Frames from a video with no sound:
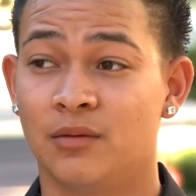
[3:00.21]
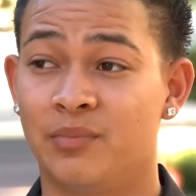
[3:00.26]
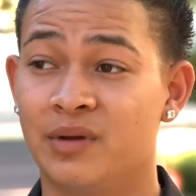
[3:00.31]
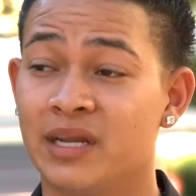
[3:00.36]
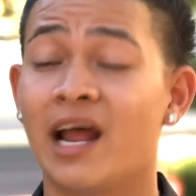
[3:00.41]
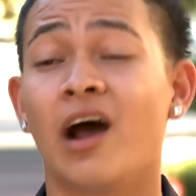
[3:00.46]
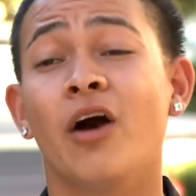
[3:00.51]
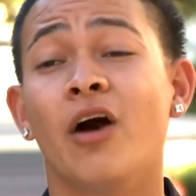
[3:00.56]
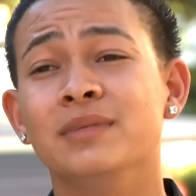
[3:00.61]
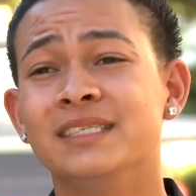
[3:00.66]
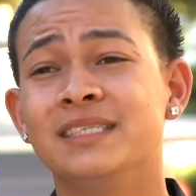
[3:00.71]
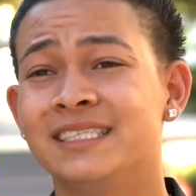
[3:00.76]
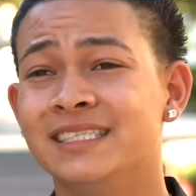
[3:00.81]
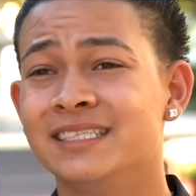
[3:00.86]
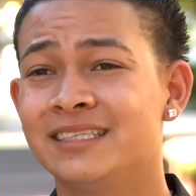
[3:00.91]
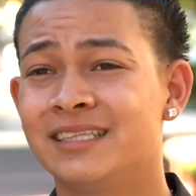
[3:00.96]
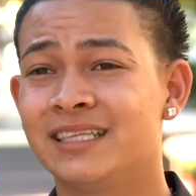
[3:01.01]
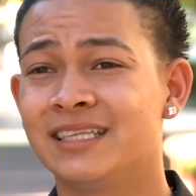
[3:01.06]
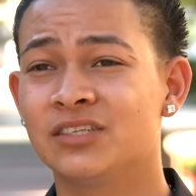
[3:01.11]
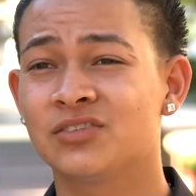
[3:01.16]
but it helped me
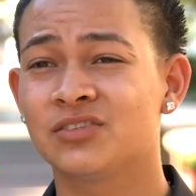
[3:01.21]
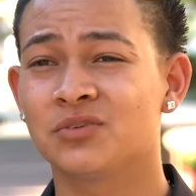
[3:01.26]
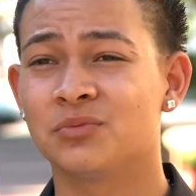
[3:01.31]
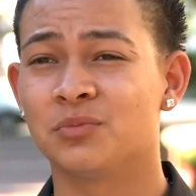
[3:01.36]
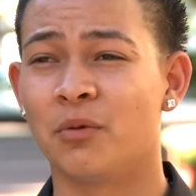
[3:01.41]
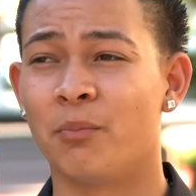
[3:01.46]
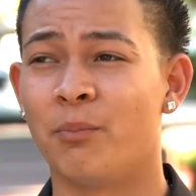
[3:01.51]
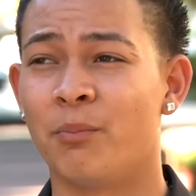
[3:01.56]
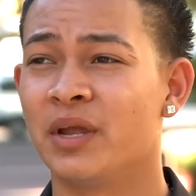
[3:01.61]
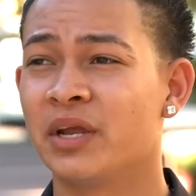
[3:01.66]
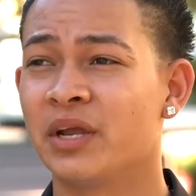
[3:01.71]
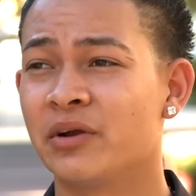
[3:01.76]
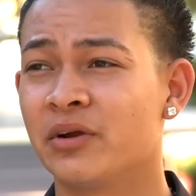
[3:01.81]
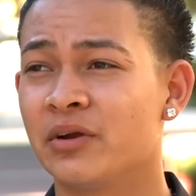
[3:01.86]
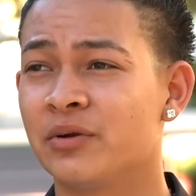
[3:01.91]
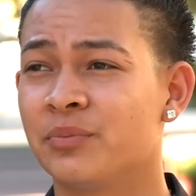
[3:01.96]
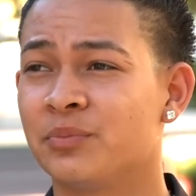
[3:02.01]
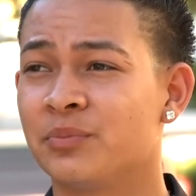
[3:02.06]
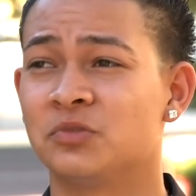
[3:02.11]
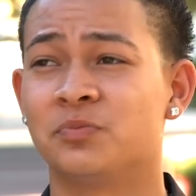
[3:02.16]
see things from a
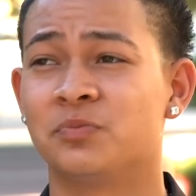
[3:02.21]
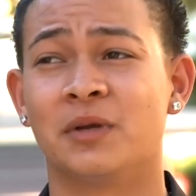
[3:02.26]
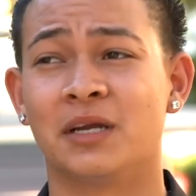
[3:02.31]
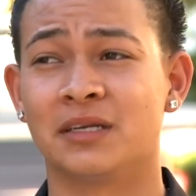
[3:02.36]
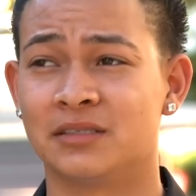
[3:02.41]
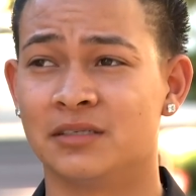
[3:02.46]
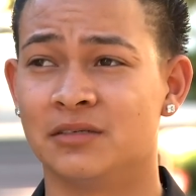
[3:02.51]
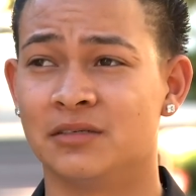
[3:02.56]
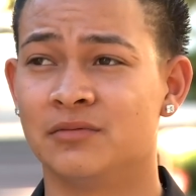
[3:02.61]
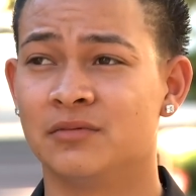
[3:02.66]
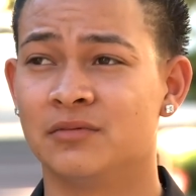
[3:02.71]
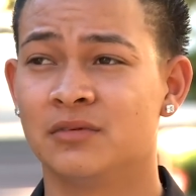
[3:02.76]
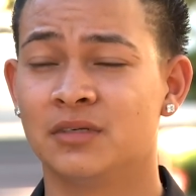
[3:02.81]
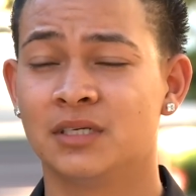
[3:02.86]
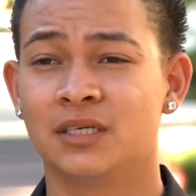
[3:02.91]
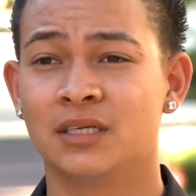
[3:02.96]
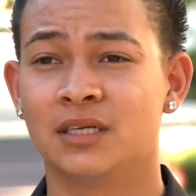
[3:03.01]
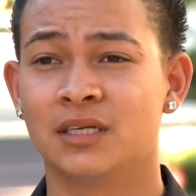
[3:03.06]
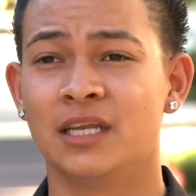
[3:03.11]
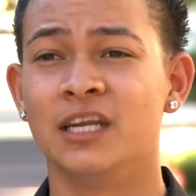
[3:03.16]
bigger perspective.
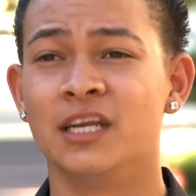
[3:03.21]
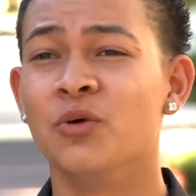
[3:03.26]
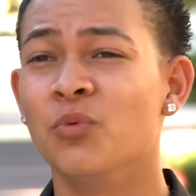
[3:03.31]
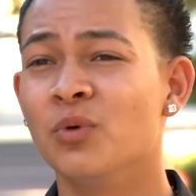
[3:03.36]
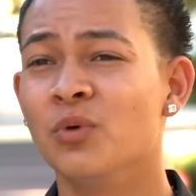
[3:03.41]
And it